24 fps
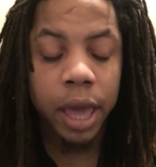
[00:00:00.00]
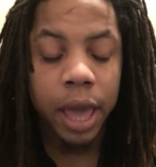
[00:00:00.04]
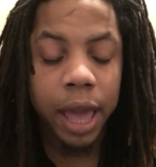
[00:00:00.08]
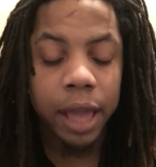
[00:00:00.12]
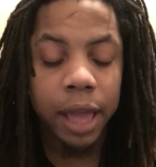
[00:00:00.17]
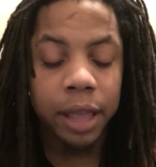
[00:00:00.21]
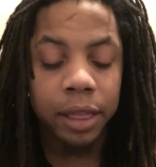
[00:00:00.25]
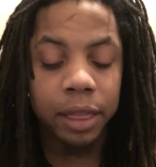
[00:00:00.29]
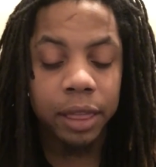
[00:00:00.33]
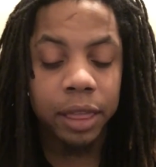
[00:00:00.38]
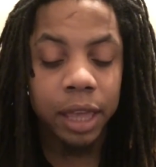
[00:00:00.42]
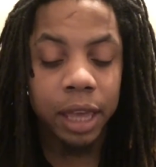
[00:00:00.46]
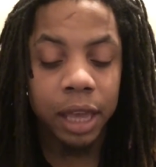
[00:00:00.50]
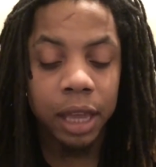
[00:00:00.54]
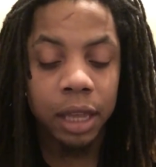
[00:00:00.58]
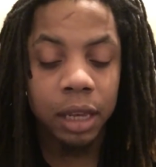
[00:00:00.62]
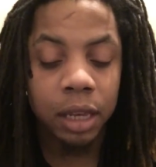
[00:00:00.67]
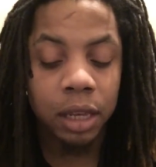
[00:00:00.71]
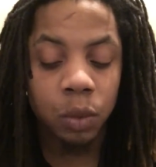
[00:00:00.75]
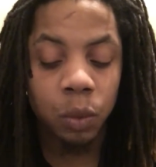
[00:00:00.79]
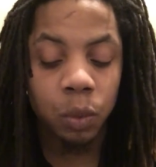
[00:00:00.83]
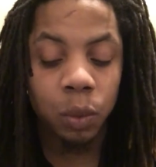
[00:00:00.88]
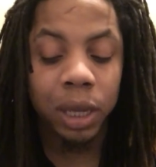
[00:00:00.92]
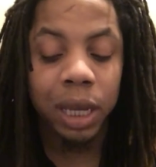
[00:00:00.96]
and
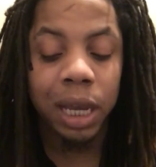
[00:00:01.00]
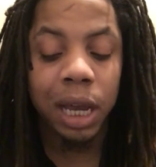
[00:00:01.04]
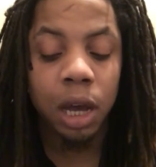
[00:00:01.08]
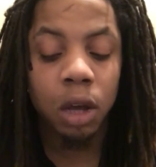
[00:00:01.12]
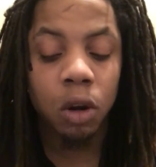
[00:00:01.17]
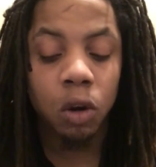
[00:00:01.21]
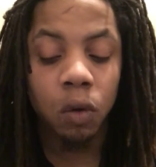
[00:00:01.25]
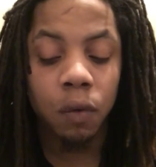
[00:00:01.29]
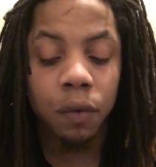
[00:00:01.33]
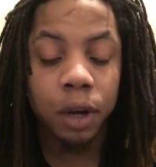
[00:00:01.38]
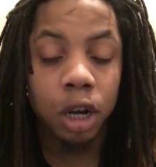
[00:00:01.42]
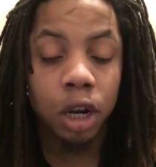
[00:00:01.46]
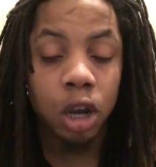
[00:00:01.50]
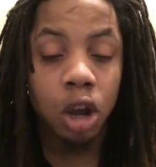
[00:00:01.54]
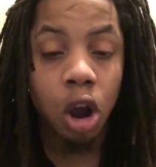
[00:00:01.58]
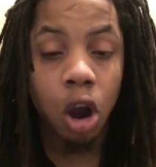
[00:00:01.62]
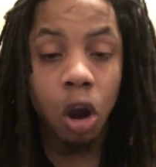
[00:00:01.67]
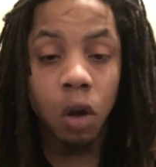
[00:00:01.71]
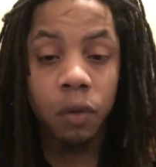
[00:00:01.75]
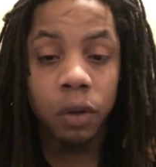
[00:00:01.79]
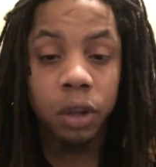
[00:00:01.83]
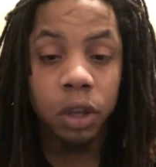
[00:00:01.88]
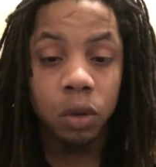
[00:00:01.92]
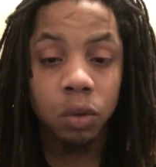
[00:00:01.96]
then we cut over to
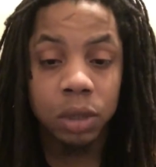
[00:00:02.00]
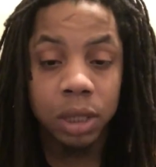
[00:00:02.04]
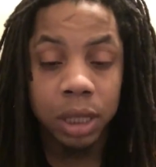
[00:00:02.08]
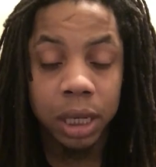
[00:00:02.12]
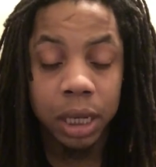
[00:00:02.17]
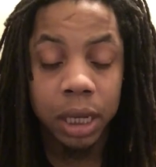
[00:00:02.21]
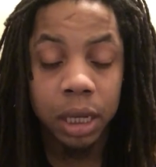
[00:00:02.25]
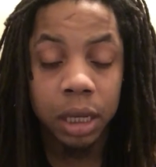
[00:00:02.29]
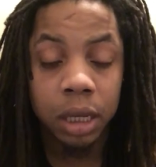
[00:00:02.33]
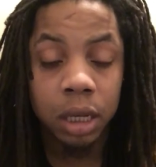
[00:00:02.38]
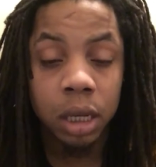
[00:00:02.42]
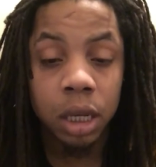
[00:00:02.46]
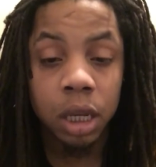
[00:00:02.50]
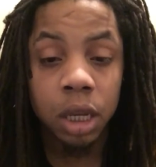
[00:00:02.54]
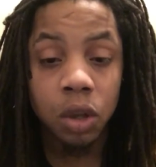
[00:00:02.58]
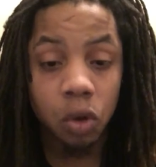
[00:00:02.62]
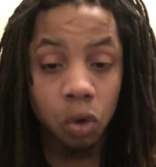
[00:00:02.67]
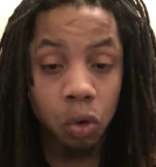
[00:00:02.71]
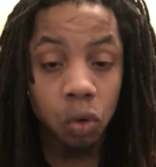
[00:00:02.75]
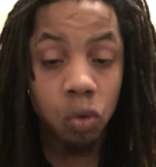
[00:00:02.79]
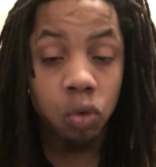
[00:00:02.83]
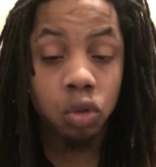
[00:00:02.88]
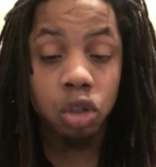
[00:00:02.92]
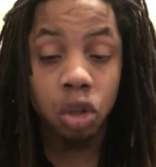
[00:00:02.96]
Kario 10,
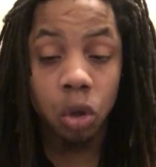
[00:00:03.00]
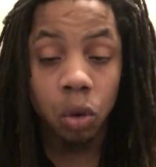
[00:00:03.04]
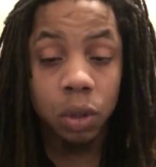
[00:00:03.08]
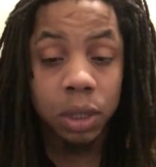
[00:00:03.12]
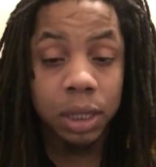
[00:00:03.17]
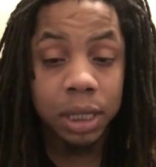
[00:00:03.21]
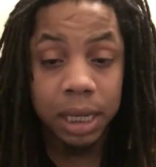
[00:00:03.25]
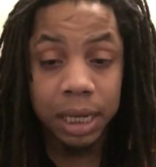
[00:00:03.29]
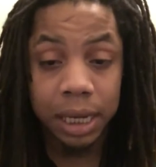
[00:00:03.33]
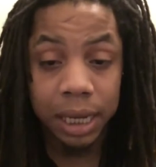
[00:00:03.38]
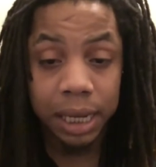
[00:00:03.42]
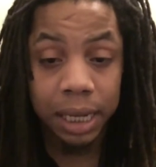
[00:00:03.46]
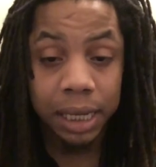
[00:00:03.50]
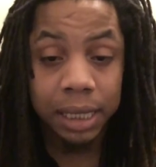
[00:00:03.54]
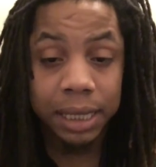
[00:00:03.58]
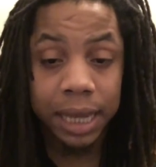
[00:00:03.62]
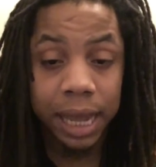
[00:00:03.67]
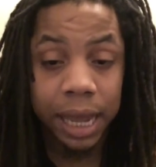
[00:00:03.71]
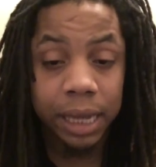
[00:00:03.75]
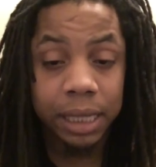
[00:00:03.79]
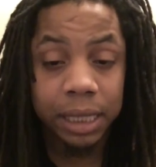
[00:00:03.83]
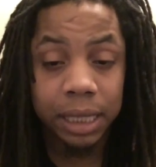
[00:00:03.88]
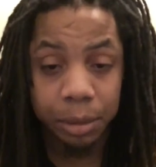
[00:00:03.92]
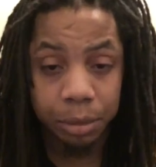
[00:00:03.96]
who's noticing the
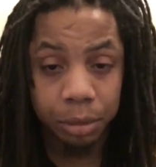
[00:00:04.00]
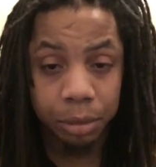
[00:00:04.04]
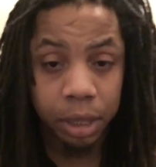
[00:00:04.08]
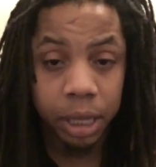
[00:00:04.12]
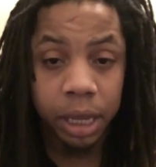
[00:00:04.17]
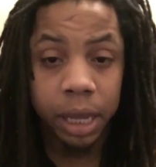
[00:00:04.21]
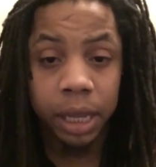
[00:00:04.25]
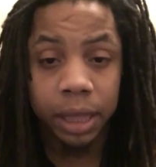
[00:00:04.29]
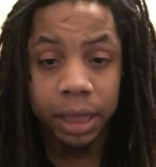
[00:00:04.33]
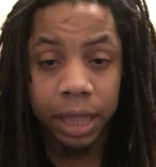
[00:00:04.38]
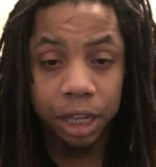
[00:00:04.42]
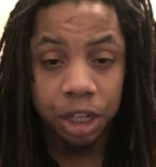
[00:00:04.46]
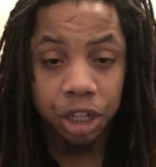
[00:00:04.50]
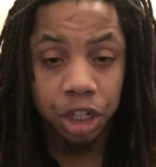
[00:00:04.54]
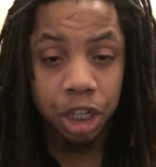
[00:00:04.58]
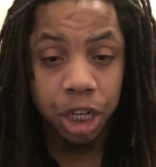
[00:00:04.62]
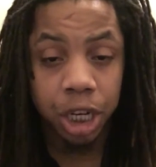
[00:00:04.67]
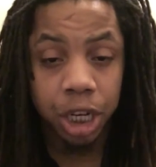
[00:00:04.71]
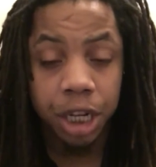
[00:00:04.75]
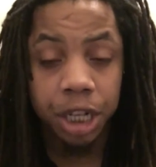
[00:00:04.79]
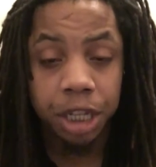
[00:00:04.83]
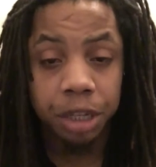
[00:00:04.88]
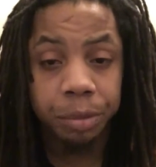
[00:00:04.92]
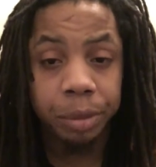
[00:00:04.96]
exact same thing, that
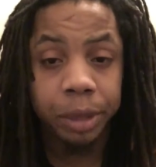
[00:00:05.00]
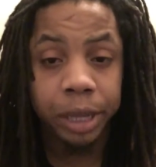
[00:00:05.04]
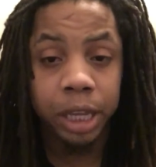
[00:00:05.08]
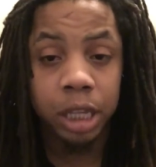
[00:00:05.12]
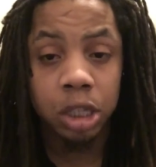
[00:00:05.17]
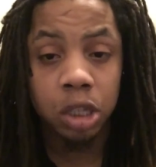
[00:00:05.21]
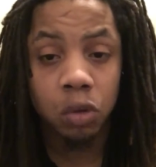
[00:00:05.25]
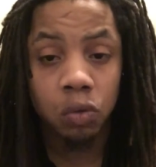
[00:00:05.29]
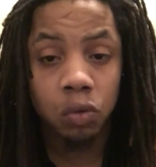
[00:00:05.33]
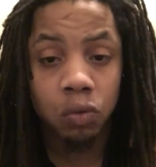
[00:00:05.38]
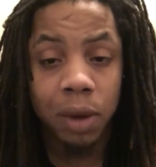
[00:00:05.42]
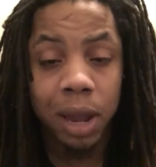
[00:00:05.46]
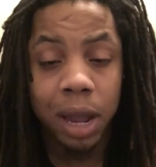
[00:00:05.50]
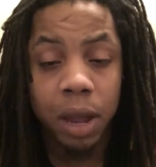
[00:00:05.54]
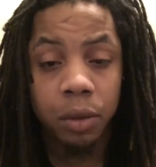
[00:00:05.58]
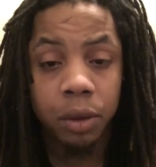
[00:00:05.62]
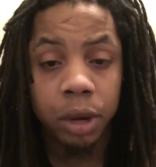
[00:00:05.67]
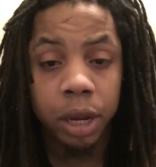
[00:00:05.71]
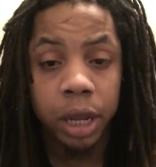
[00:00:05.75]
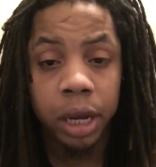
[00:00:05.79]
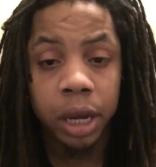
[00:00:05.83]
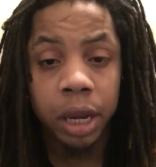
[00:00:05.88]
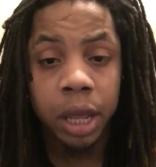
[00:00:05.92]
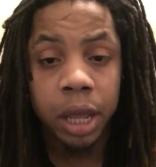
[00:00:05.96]
Shin is being
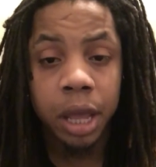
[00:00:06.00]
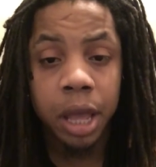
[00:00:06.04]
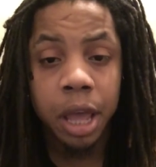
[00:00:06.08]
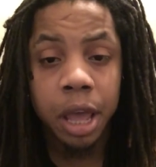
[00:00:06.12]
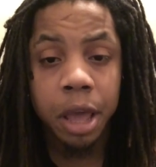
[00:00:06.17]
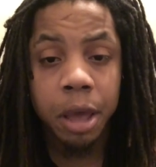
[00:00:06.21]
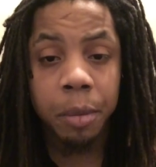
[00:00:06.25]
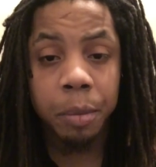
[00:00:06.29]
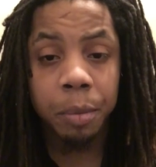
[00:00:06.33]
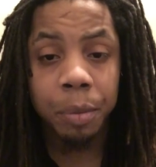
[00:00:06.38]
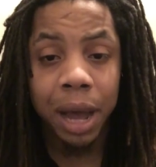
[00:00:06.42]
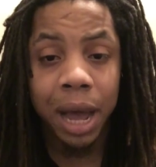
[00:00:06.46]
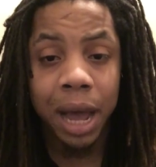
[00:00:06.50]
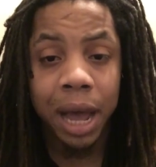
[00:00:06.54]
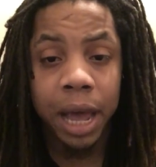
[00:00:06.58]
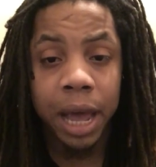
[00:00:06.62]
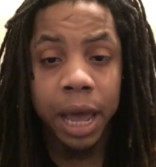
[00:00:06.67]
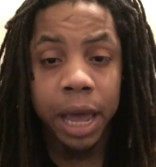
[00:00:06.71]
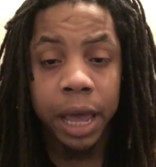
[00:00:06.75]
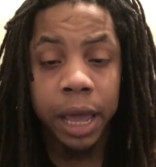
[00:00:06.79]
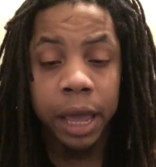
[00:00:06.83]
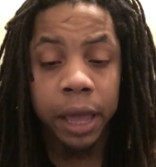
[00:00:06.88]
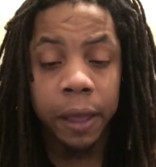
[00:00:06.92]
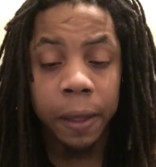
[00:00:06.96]
surrounded
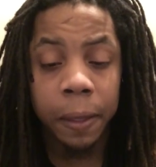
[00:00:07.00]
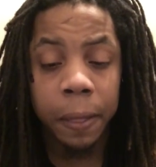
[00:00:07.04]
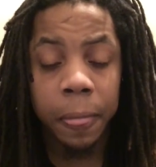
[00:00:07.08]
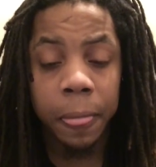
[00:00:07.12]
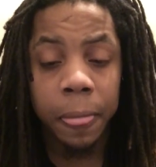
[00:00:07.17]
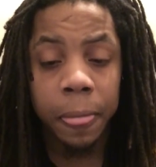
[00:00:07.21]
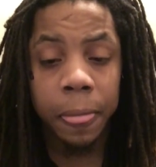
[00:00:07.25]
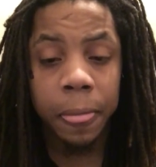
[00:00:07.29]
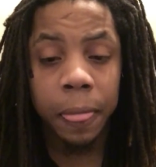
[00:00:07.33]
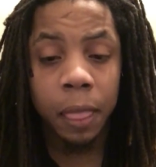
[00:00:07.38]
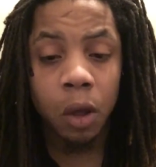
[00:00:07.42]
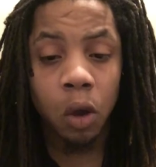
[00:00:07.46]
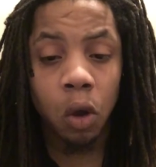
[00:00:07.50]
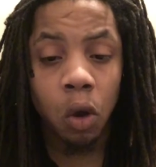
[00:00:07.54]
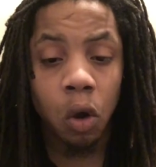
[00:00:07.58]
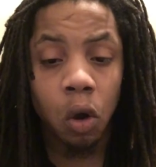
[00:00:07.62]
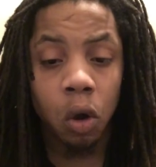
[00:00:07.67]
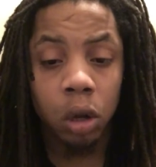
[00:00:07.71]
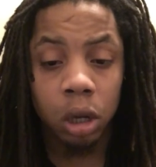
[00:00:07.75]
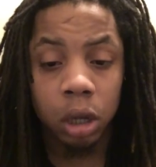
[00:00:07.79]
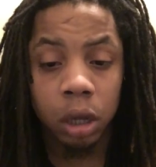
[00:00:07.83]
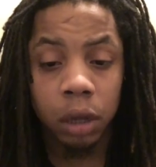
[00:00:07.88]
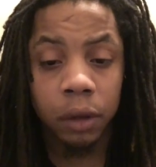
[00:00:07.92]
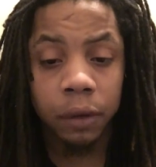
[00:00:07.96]
by
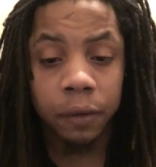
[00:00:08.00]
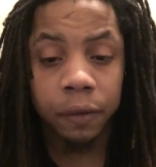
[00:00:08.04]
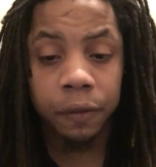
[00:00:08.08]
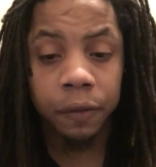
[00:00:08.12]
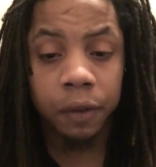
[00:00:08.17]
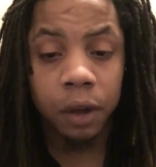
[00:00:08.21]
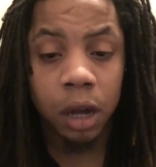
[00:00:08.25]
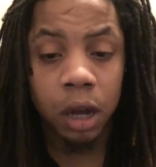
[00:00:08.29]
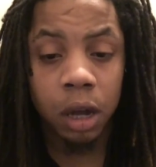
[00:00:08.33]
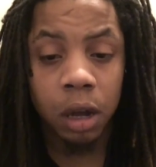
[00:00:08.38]
all of